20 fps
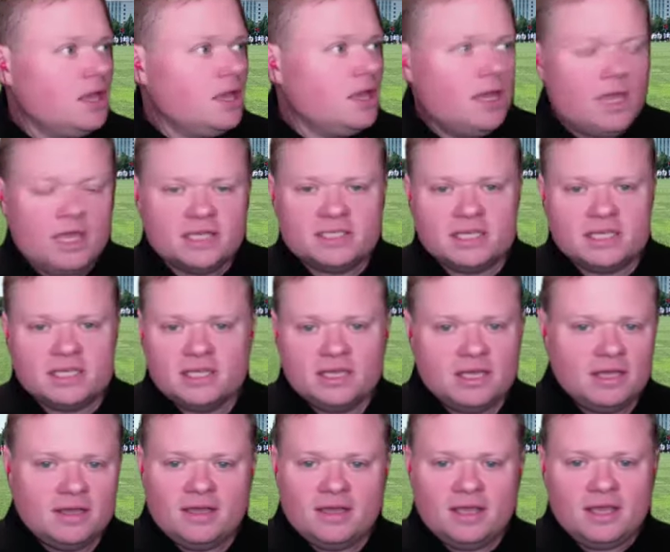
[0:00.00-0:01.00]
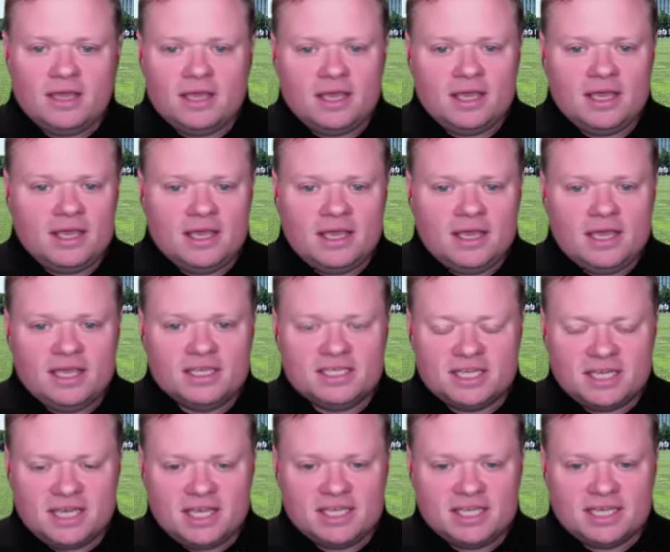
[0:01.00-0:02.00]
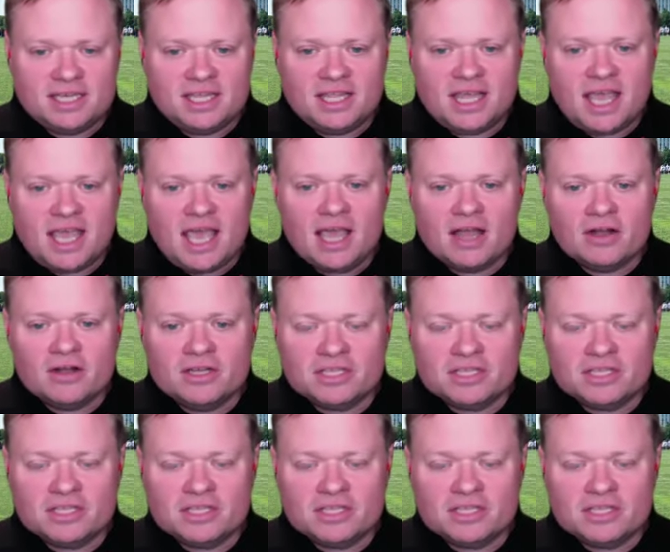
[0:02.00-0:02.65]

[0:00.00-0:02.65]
Is it in the air?